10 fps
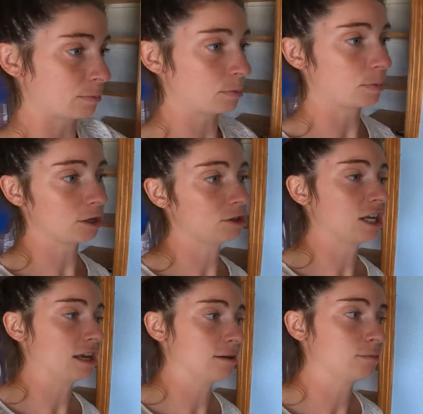apple butter,
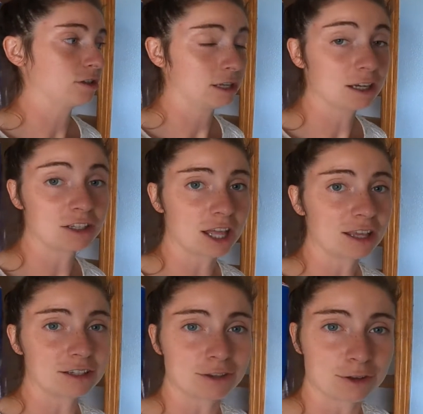jams,
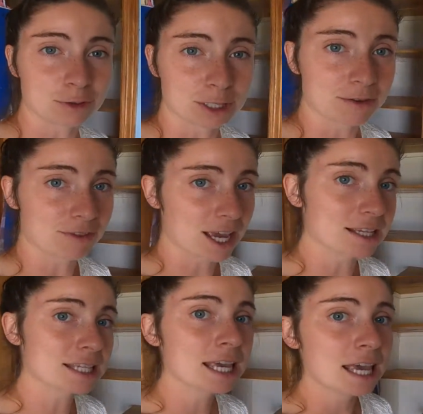jellies, those sorts of
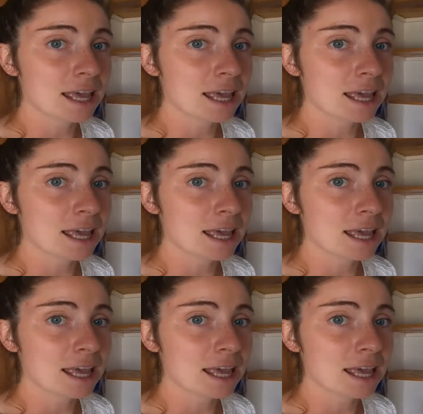things.